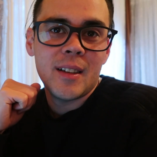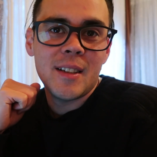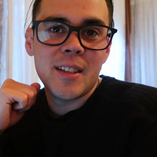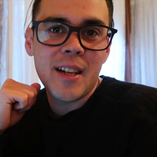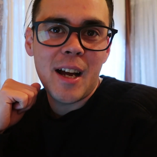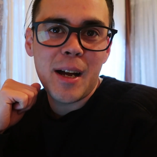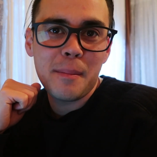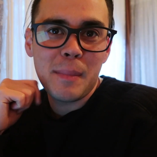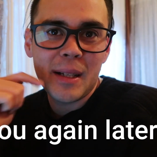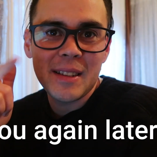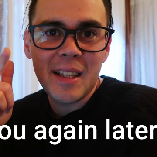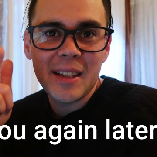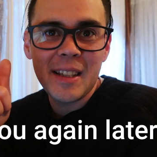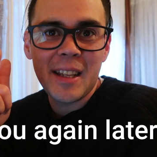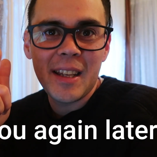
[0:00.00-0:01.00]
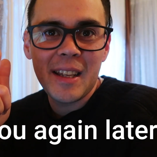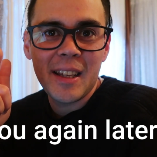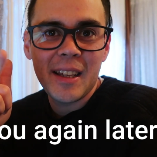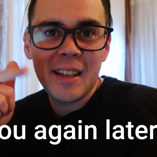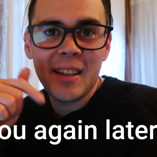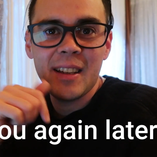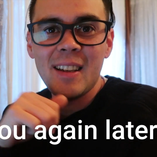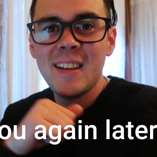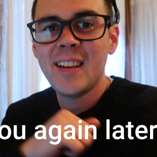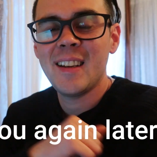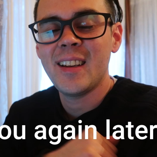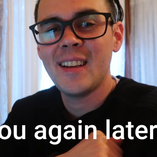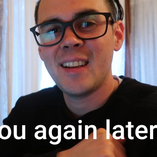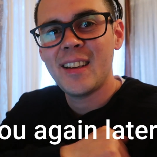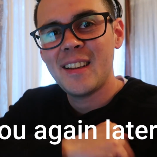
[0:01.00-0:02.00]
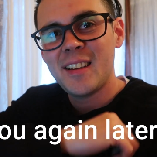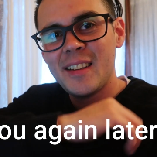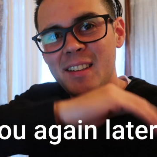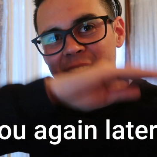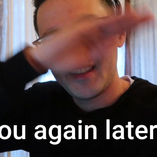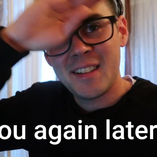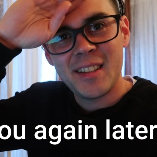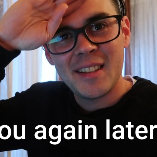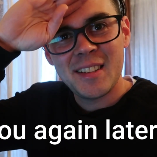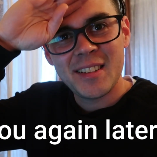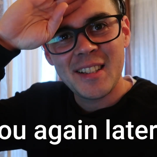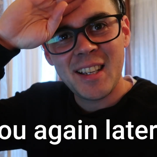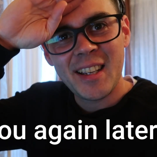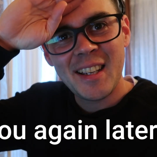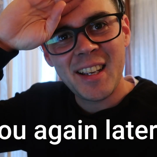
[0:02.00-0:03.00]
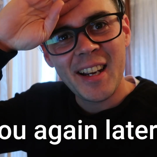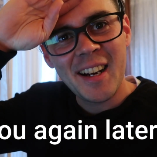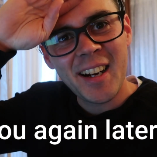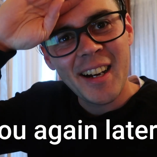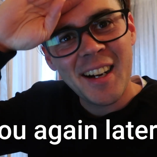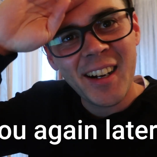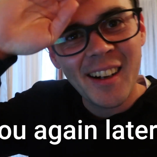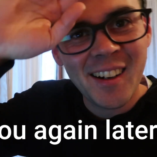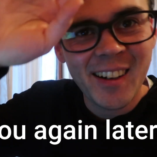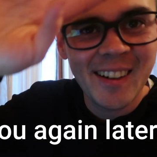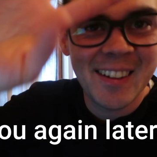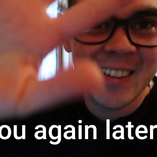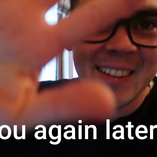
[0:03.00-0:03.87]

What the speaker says: Ja mata ne. Take care.